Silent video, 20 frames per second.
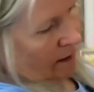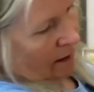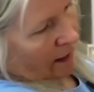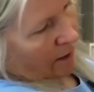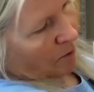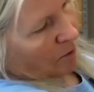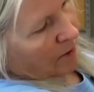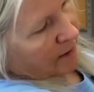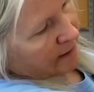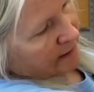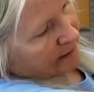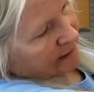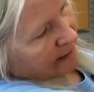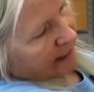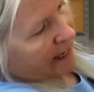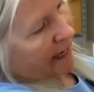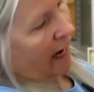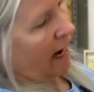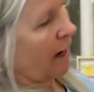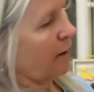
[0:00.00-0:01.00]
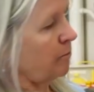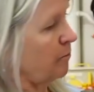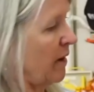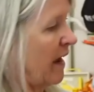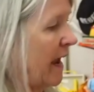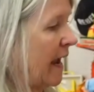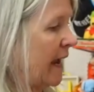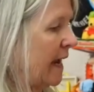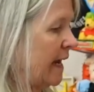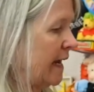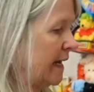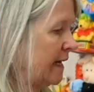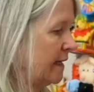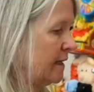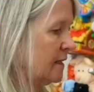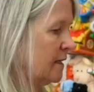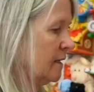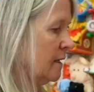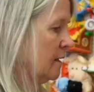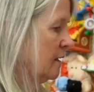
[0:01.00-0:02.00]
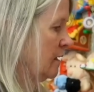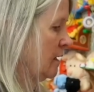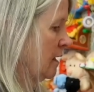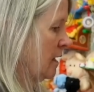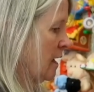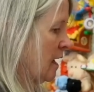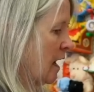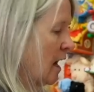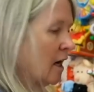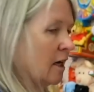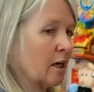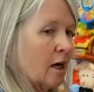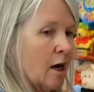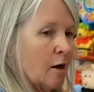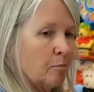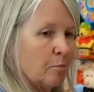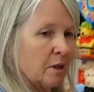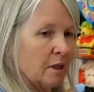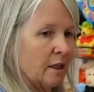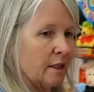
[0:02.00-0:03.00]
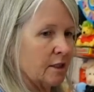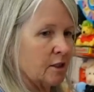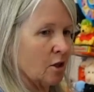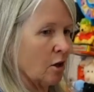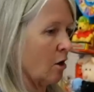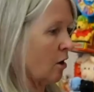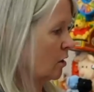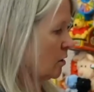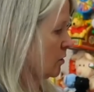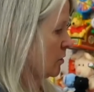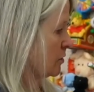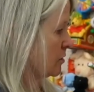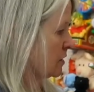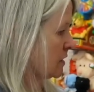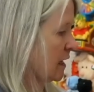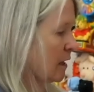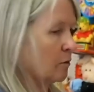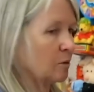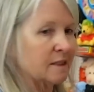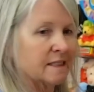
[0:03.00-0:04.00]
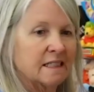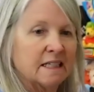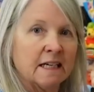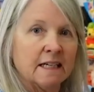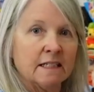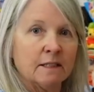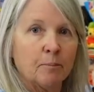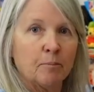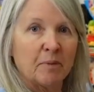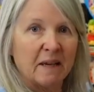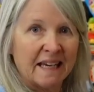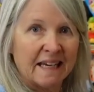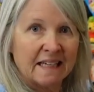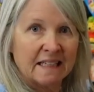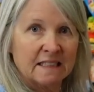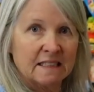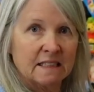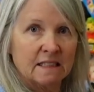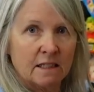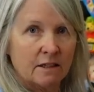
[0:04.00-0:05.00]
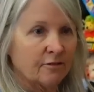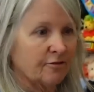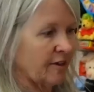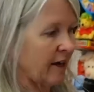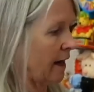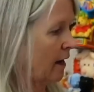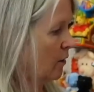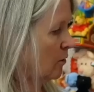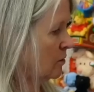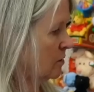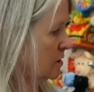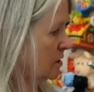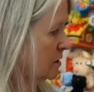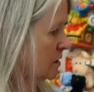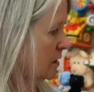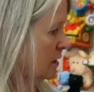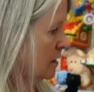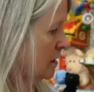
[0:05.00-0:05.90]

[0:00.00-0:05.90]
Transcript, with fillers: I want to say I paid a couple of dollars. I was going to pick stuff out